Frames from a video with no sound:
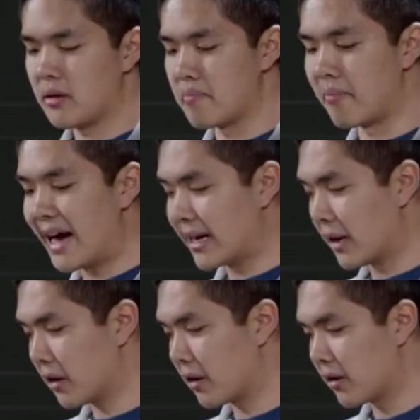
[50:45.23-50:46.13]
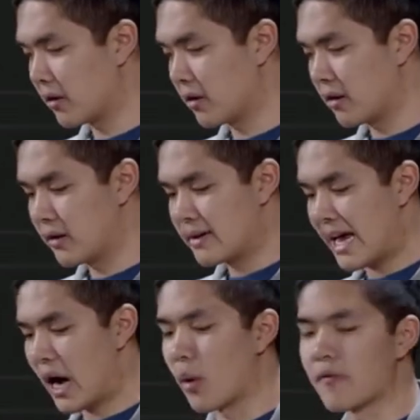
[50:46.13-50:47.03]
minus
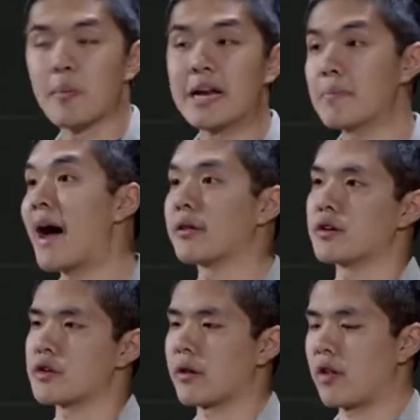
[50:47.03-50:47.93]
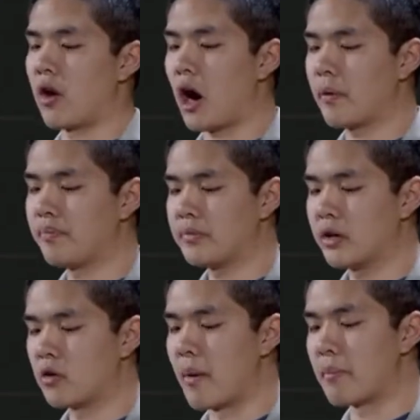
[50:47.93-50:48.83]
however many passengers there are.
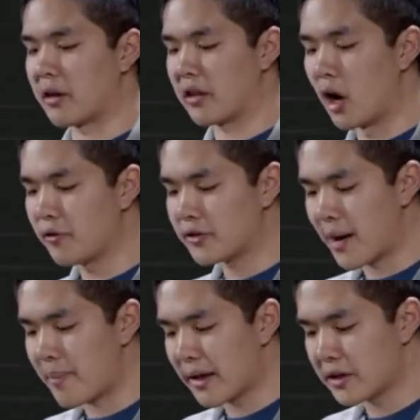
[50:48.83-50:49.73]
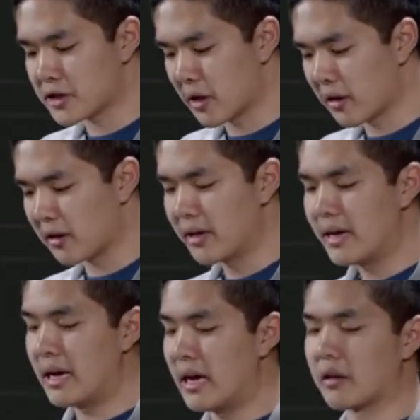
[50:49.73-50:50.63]
Remember, self.passengers
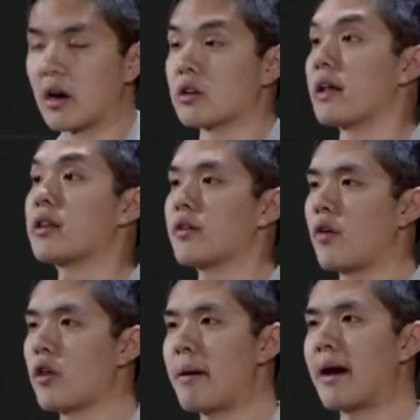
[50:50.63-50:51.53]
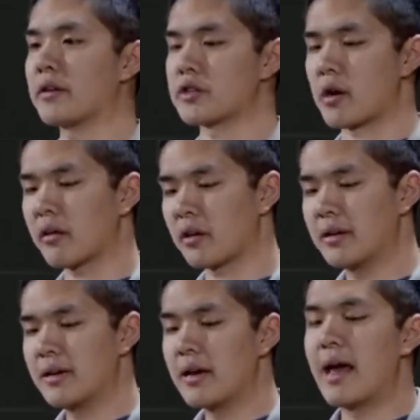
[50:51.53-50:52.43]
is our list of all the passengers.
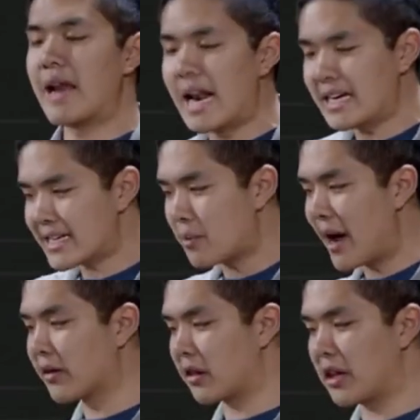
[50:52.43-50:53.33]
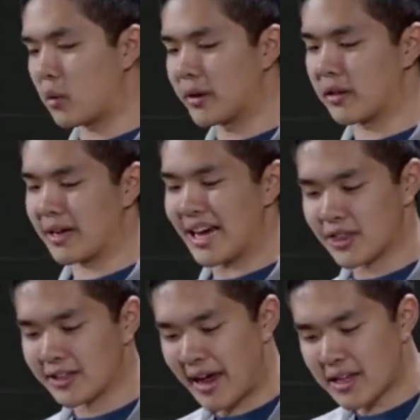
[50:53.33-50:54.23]
And anytime we have a sequence, to get
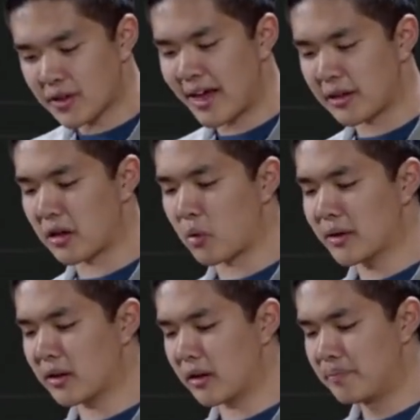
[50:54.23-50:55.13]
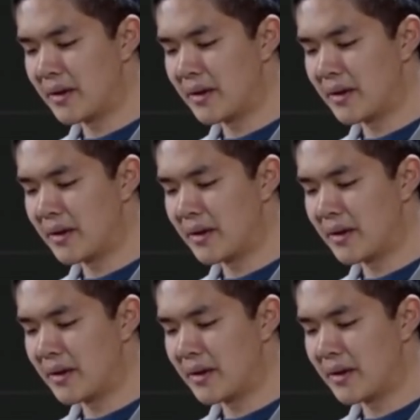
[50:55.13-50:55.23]
the length of that sequence,